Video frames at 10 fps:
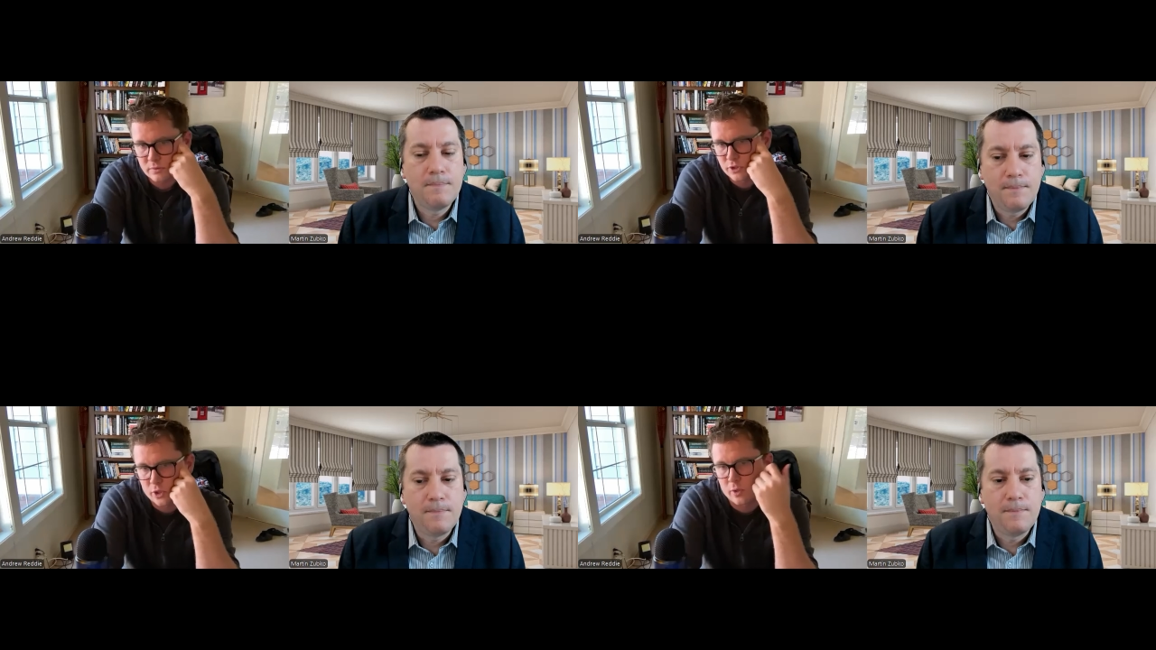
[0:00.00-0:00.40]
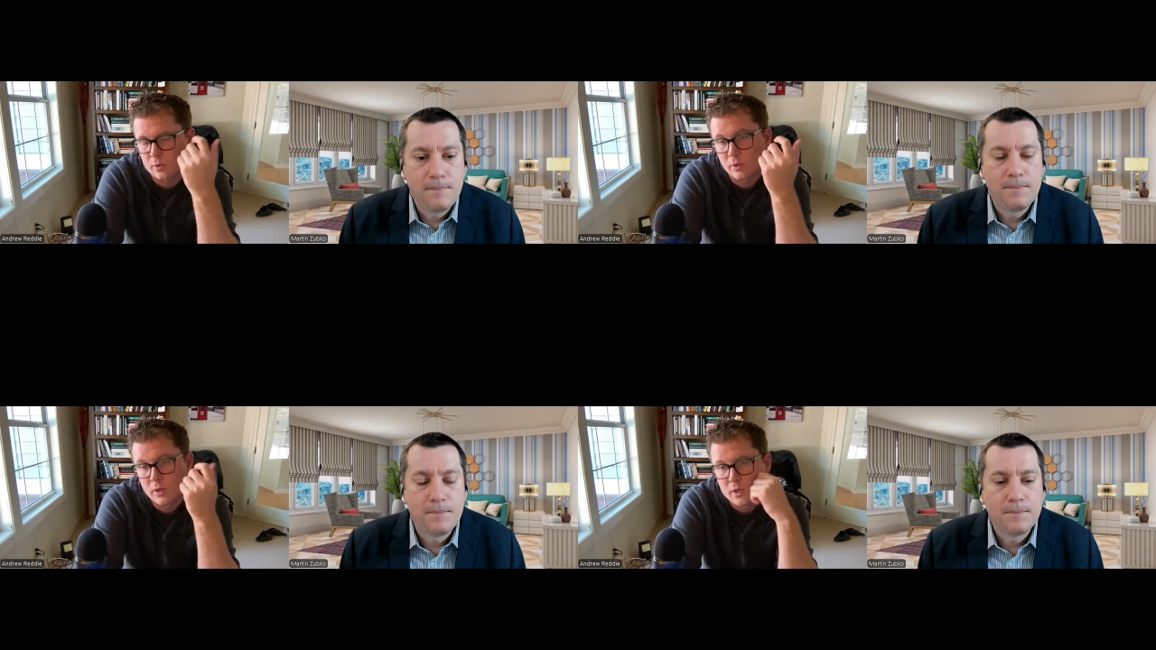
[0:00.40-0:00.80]

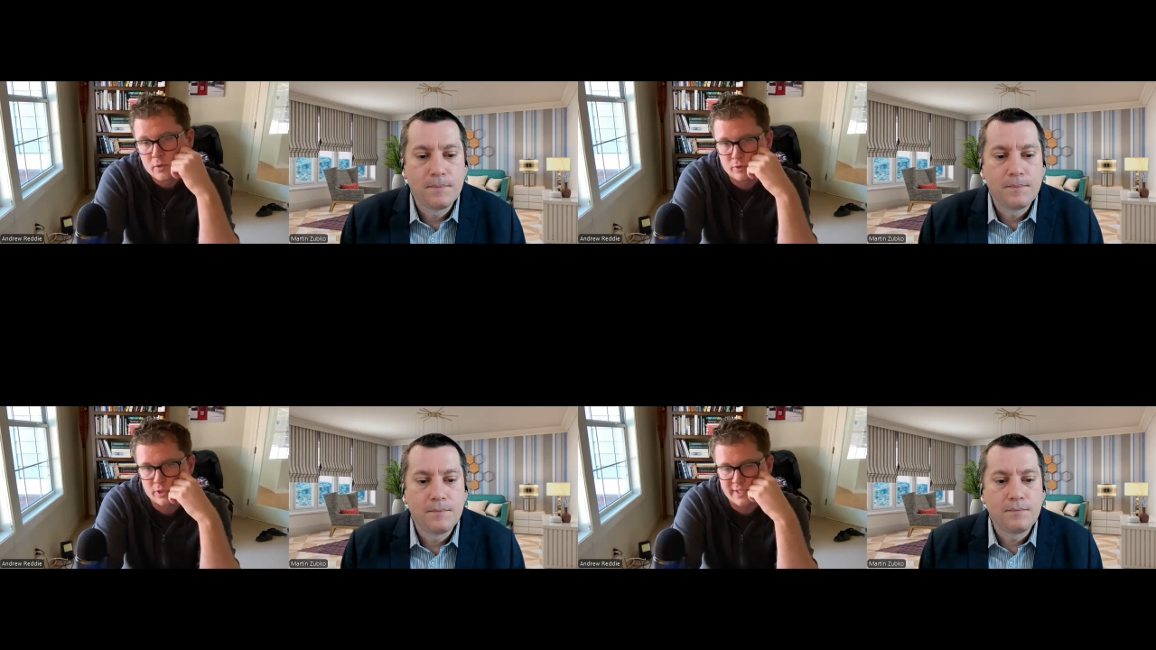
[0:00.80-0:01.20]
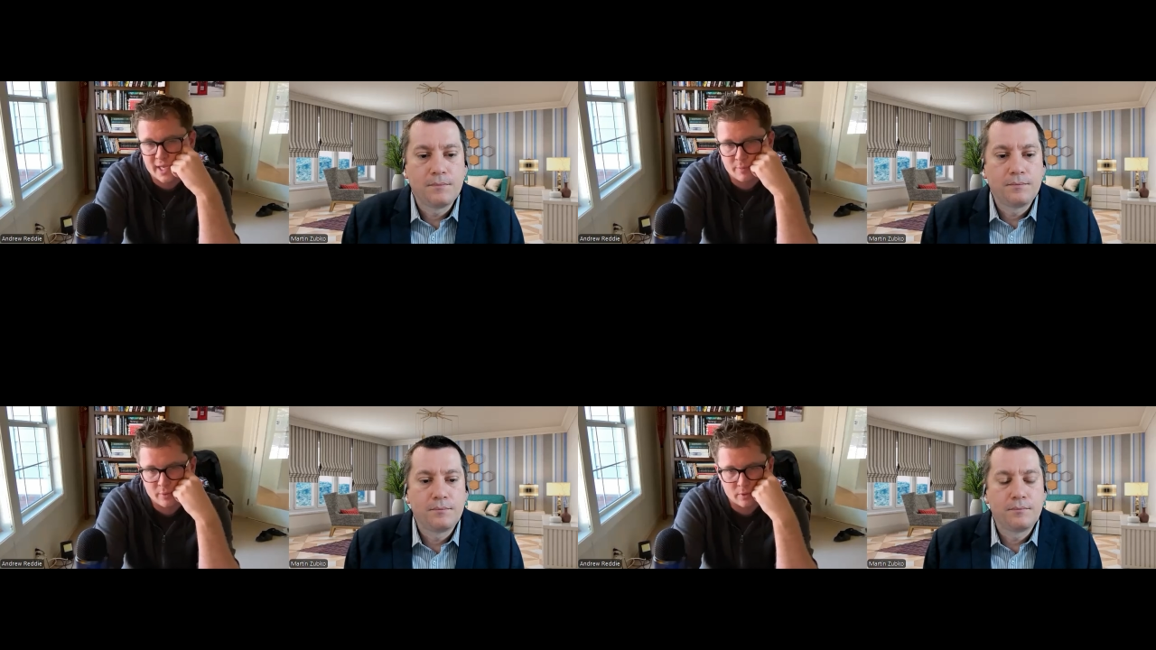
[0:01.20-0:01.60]
Speaker 1: So, for
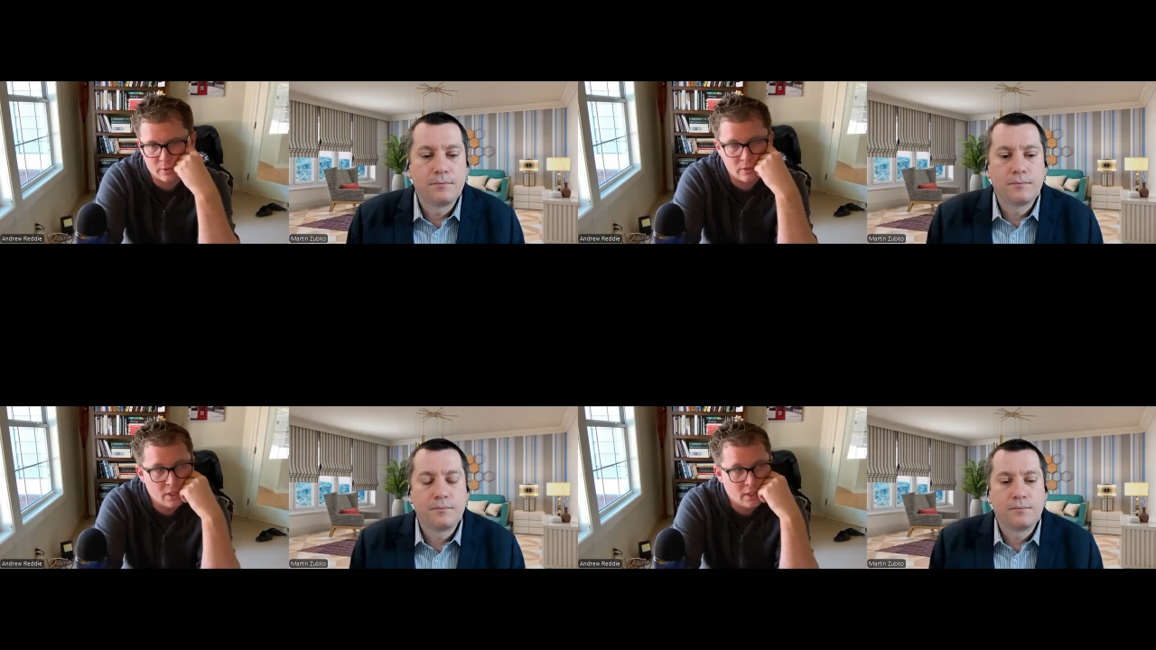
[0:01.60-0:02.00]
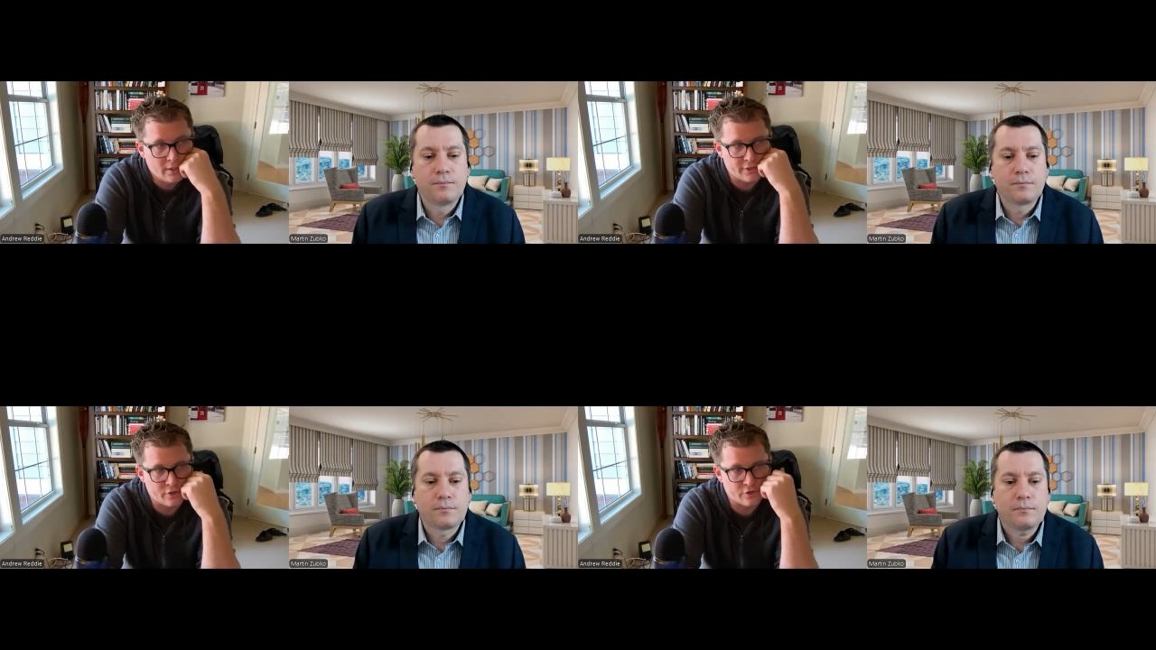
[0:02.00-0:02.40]
example,
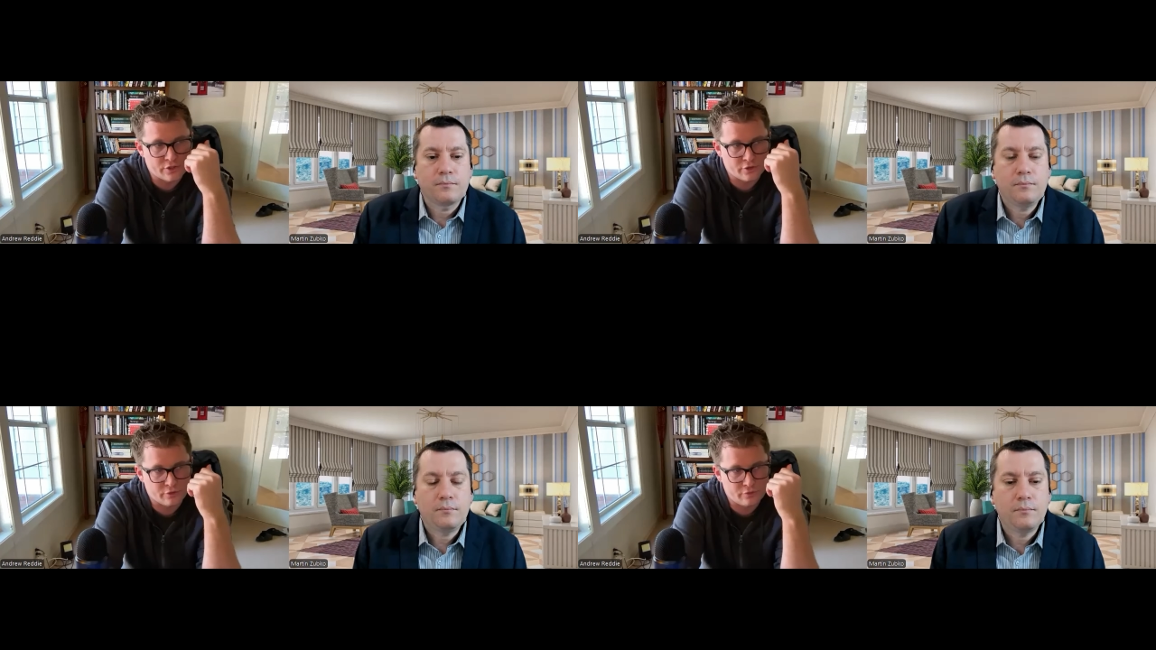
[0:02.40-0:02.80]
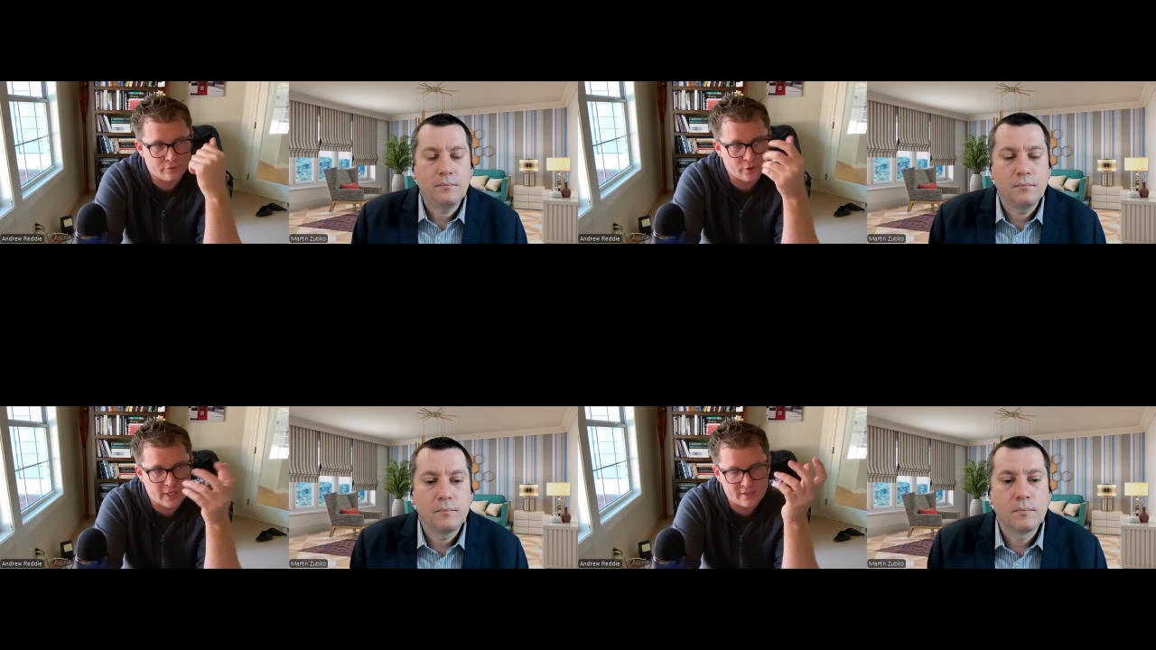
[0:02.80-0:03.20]
the use of
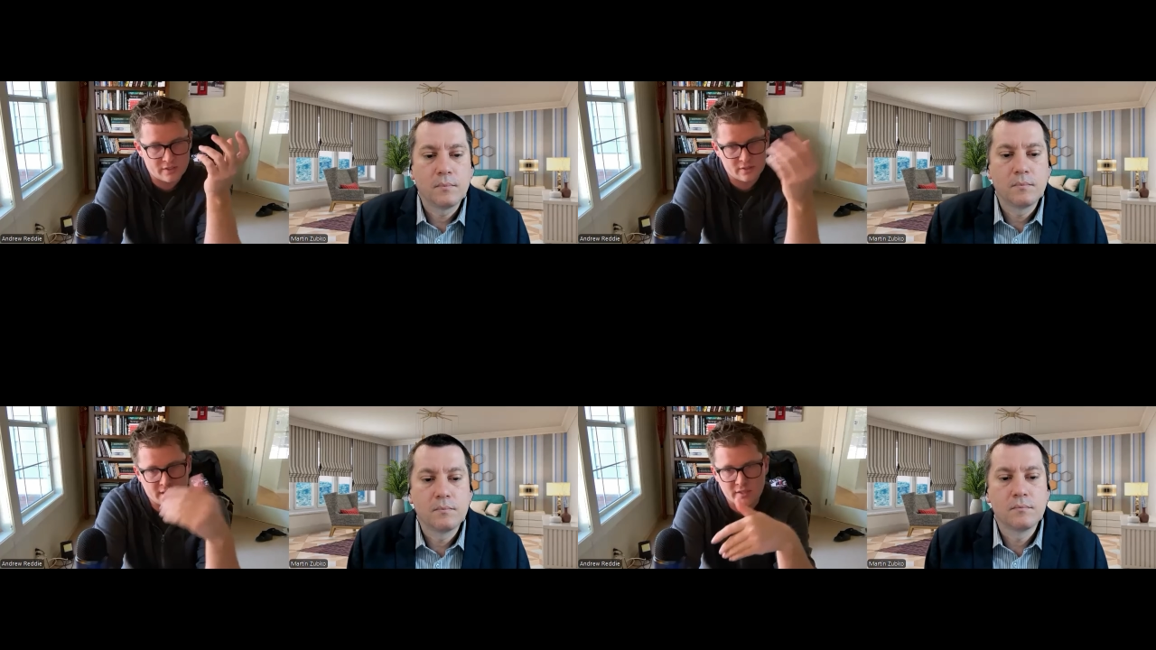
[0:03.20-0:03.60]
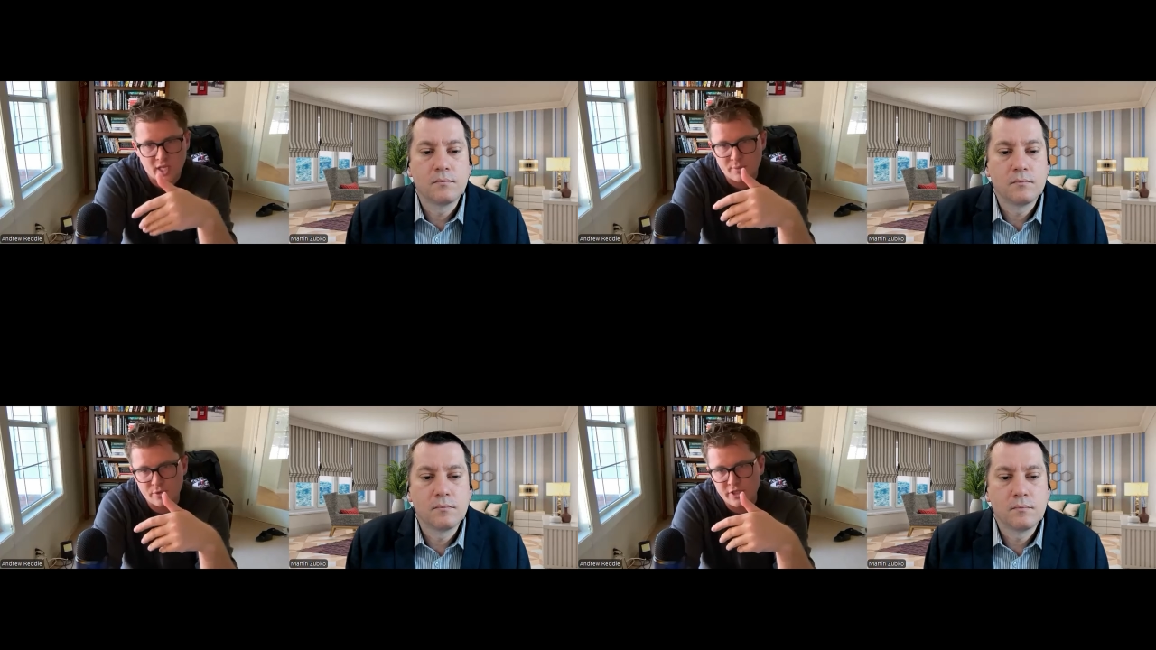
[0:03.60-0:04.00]
locations like
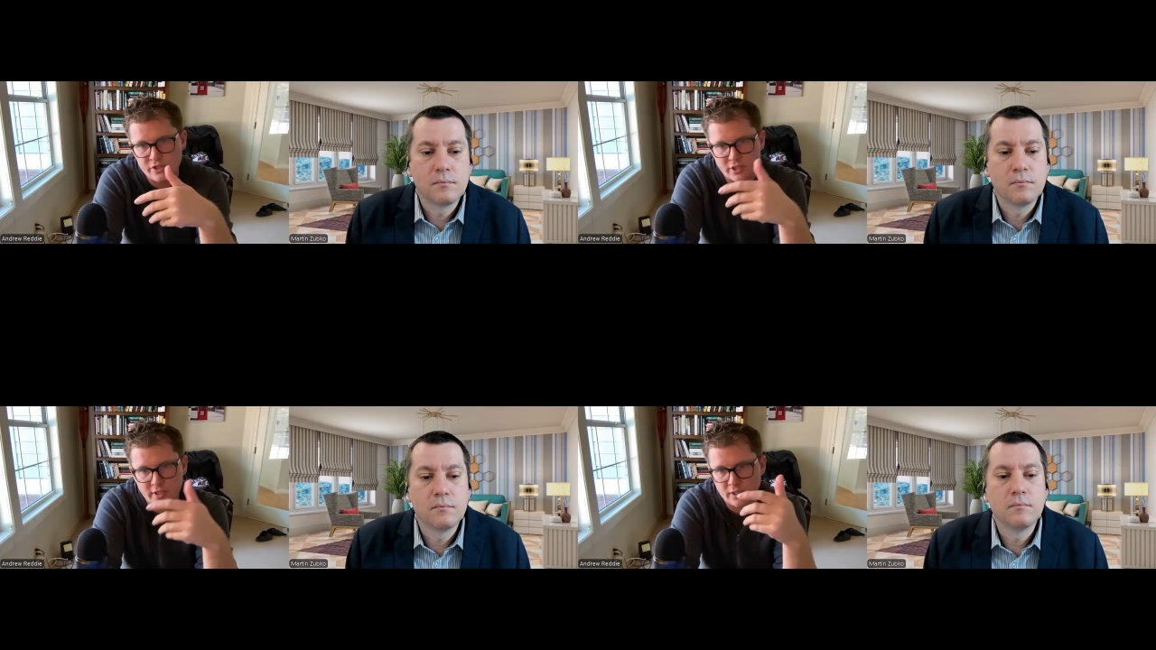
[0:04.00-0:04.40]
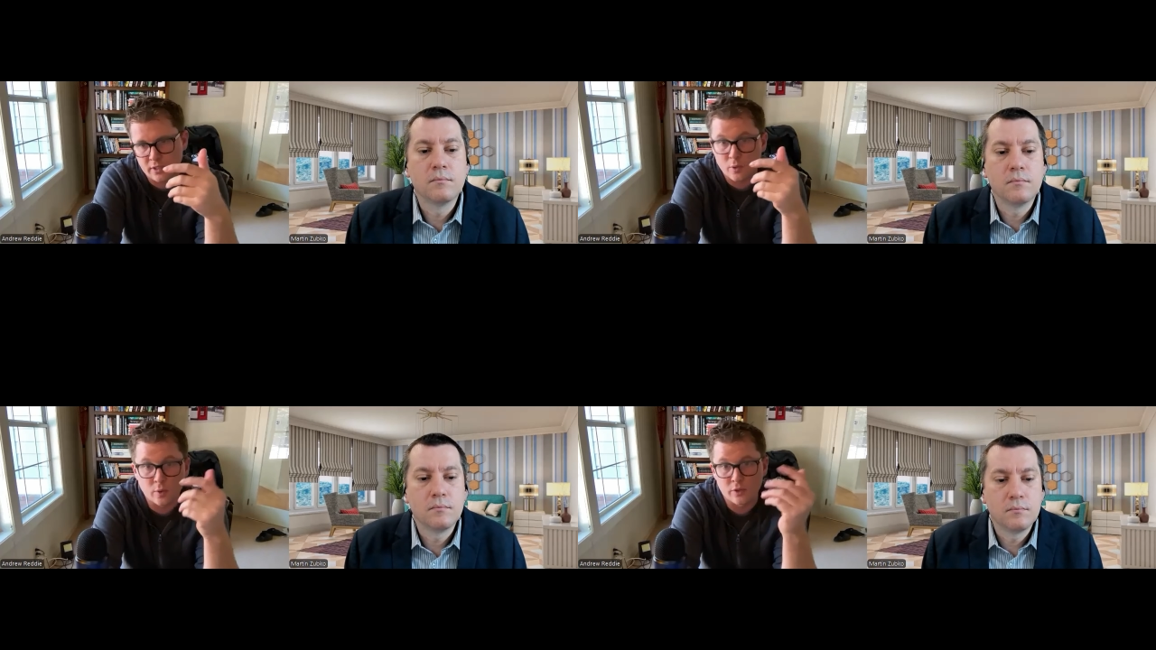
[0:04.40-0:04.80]

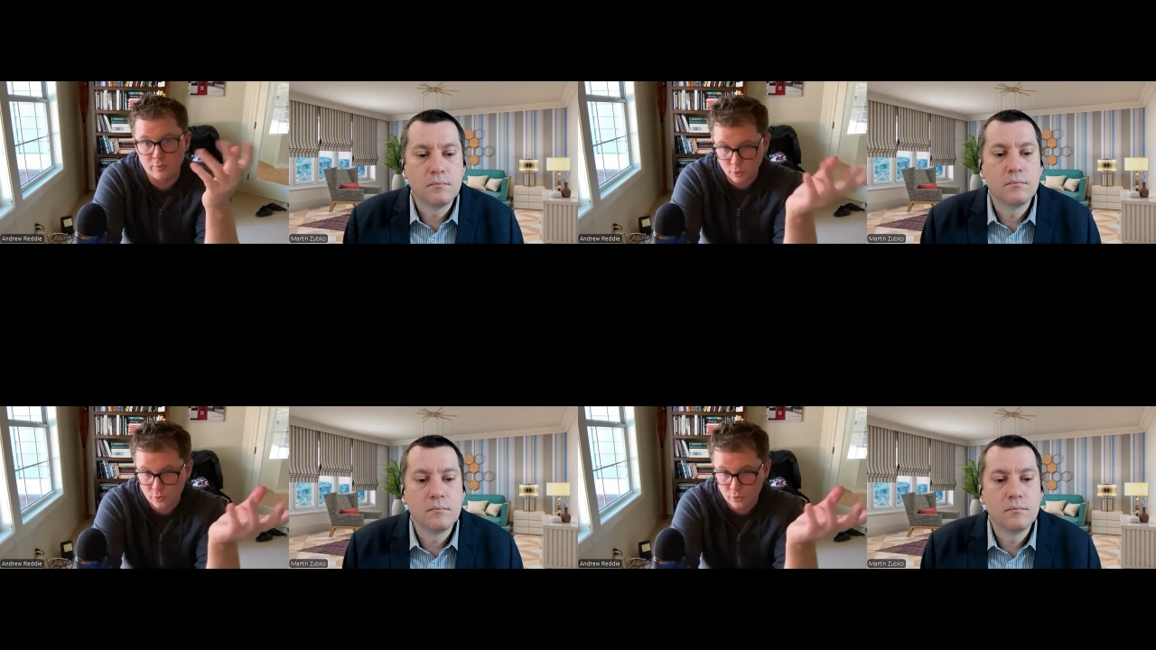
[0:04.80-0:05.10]
Zaporizhia, or more